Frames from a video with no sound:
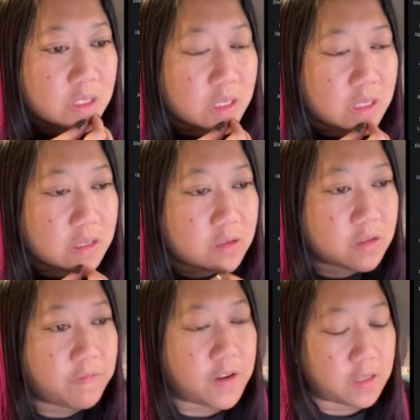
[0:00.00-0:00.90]
there's a
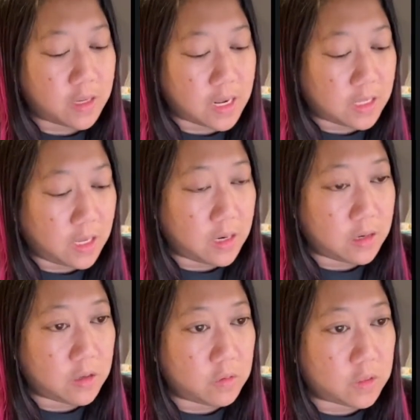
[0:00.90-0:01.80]
font that I tend to
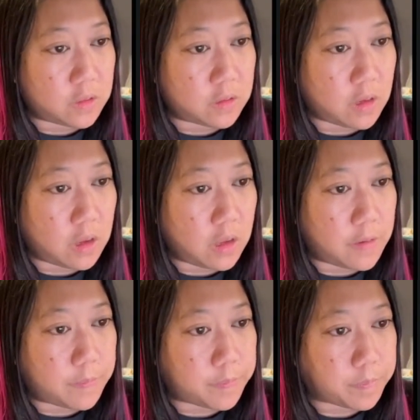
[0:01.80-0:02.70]
use
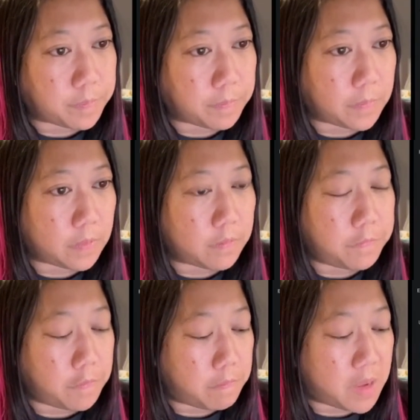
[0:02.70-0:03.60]
for
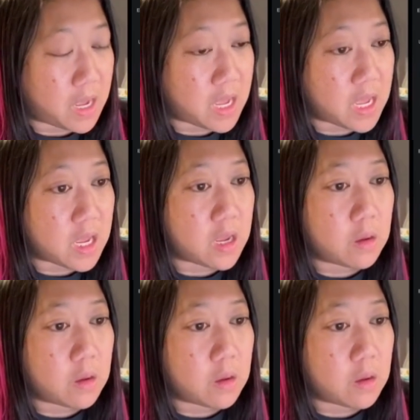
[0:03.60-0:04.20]
my